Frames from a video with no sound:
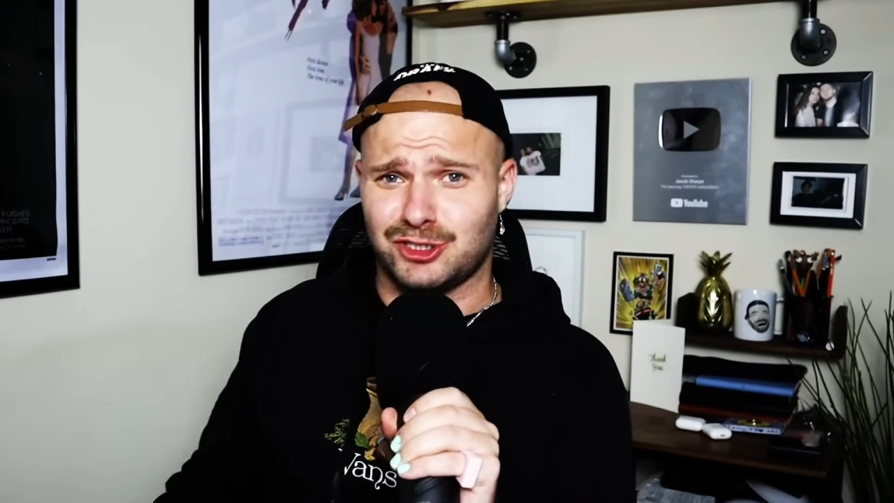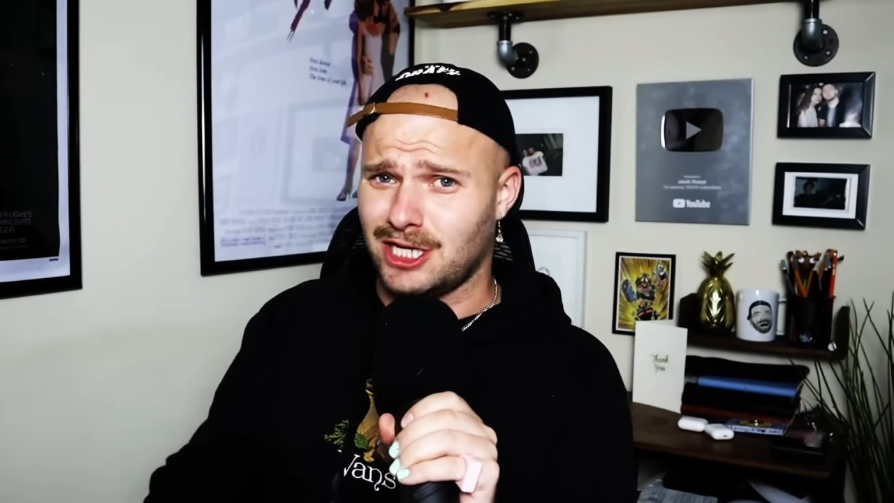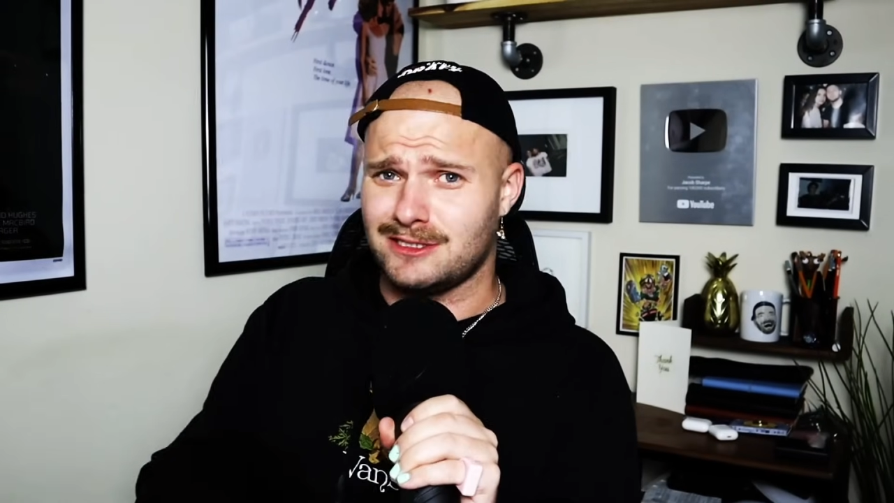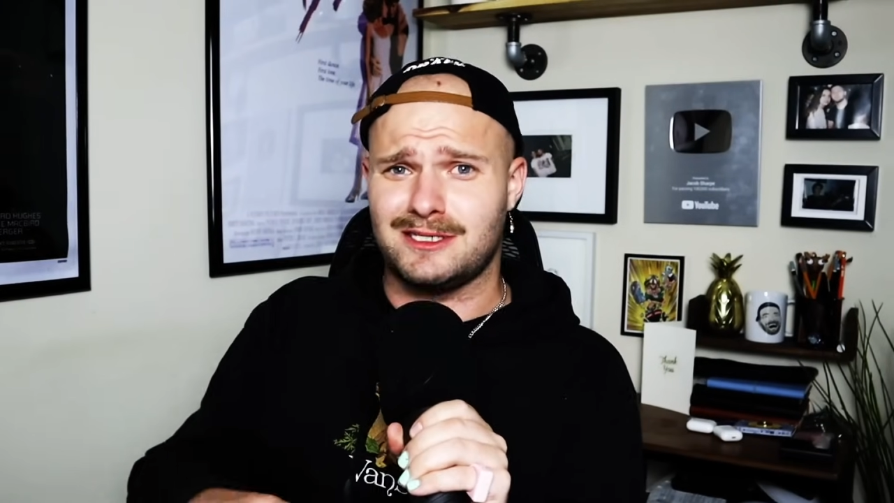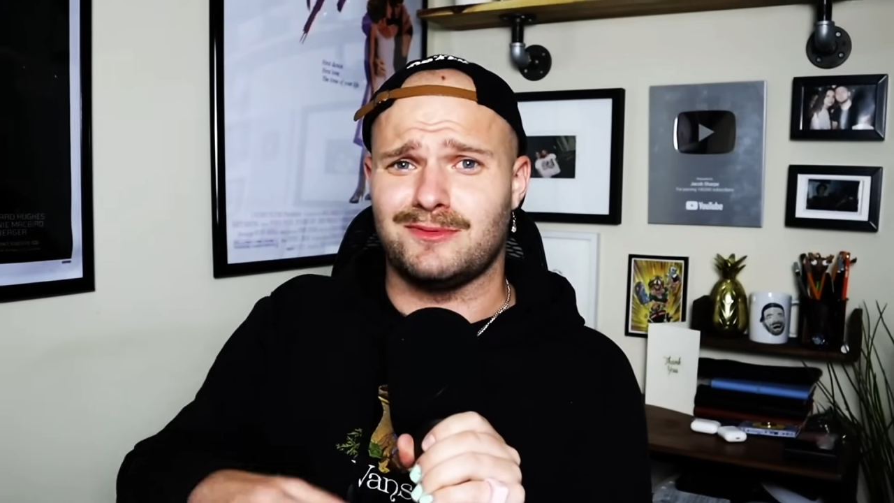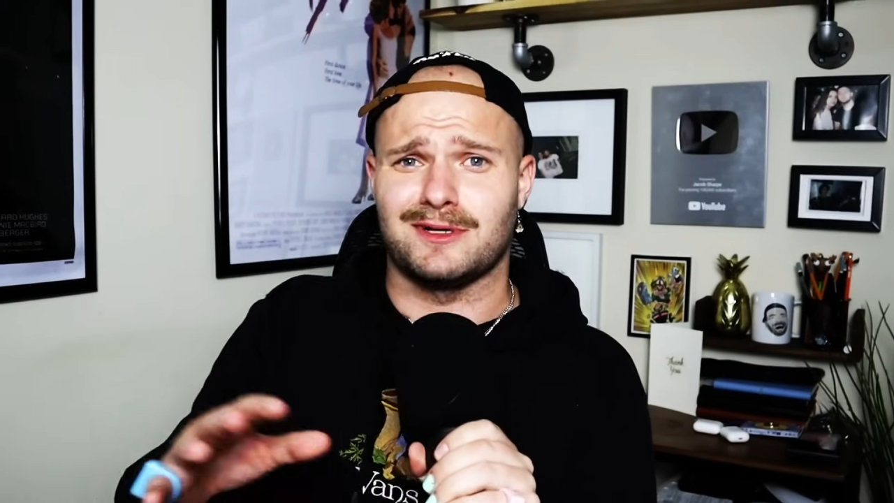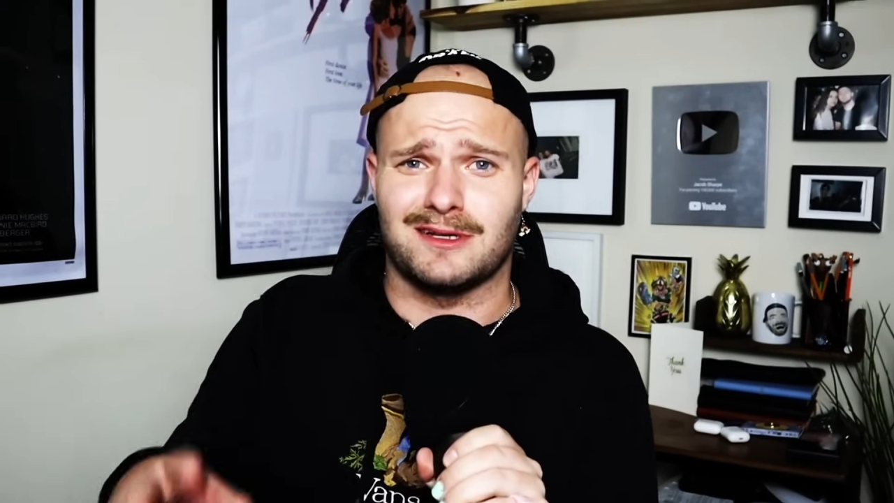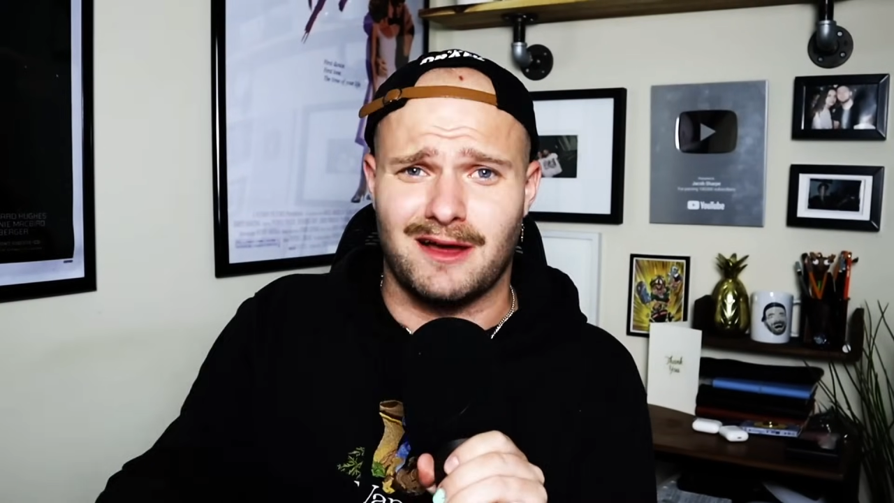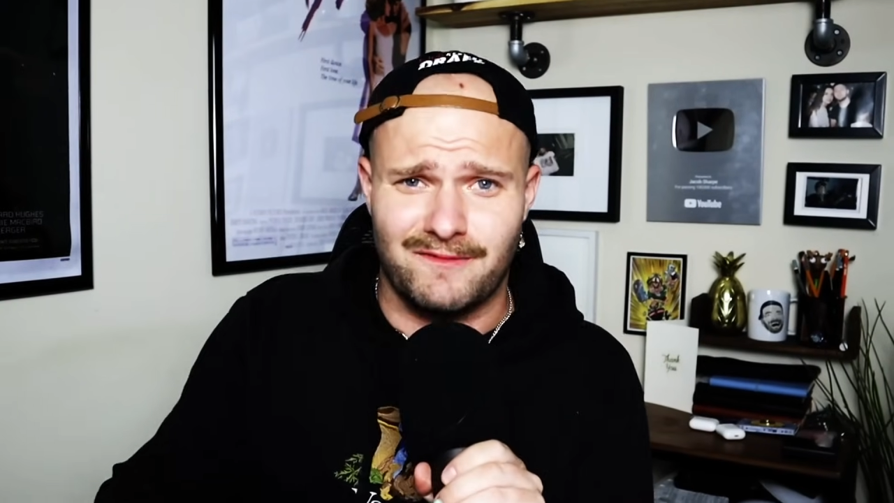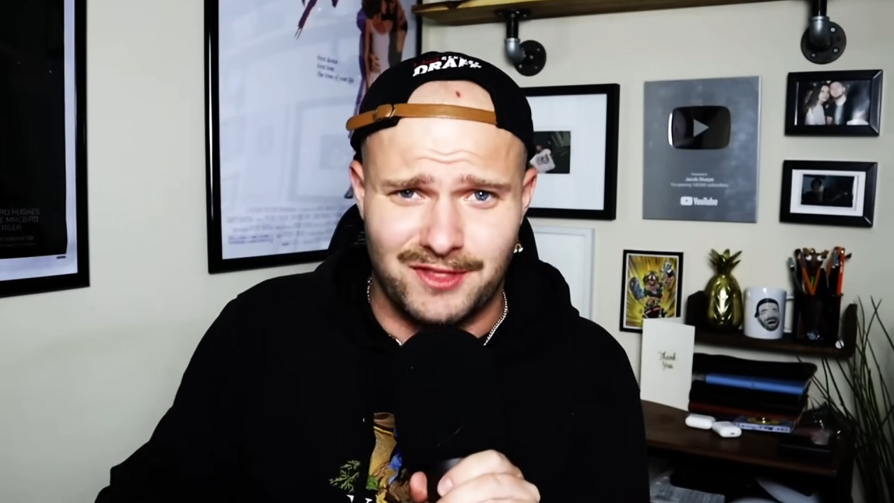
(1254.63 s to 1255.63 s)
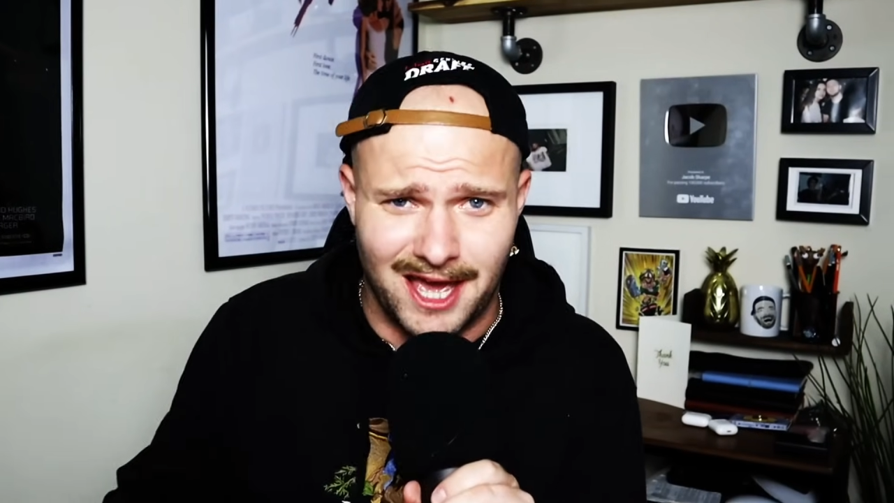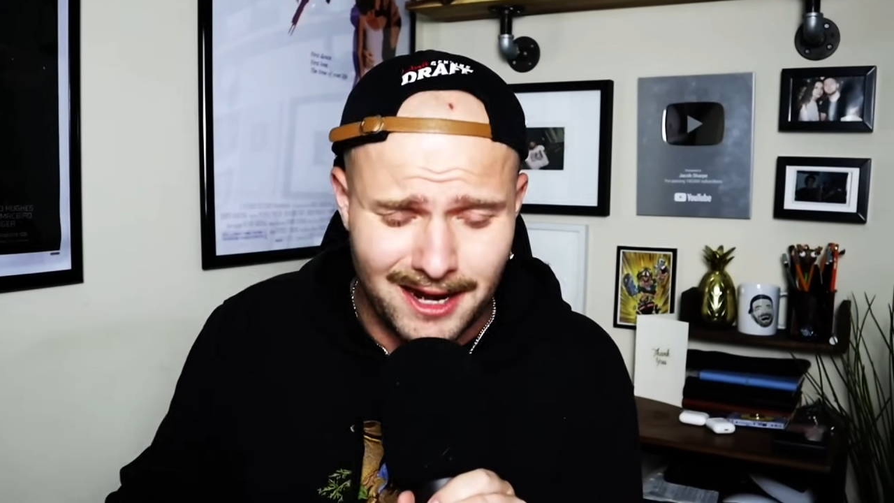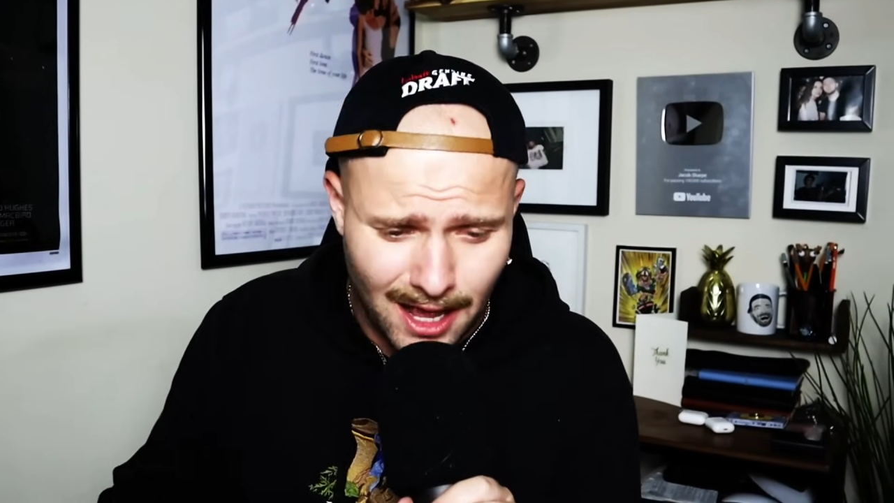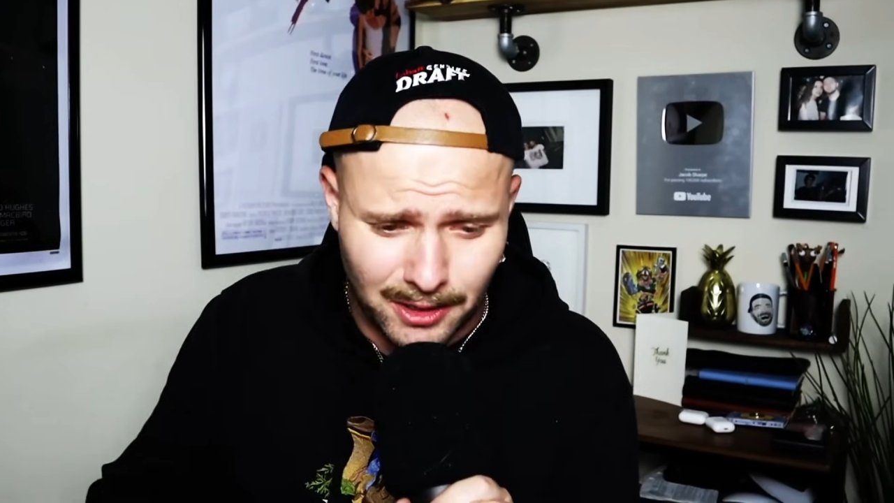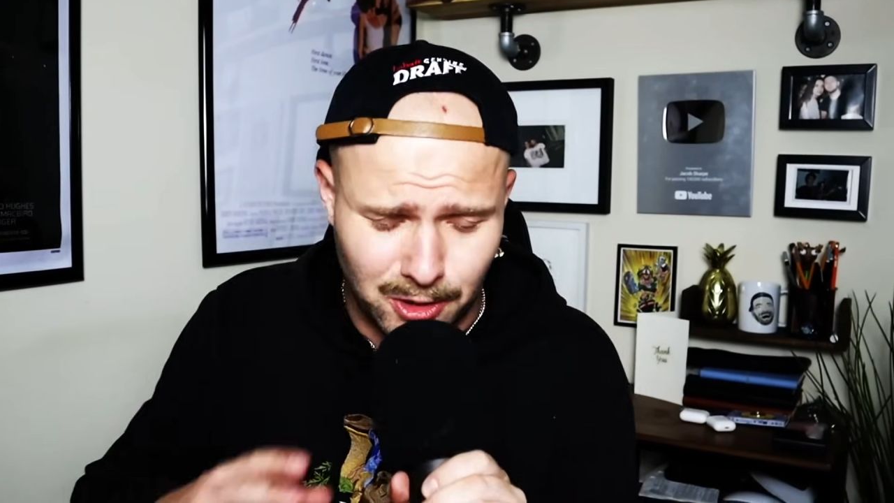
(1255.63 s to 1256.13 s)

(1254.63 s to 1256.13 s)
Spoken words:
Gen Z would love that. A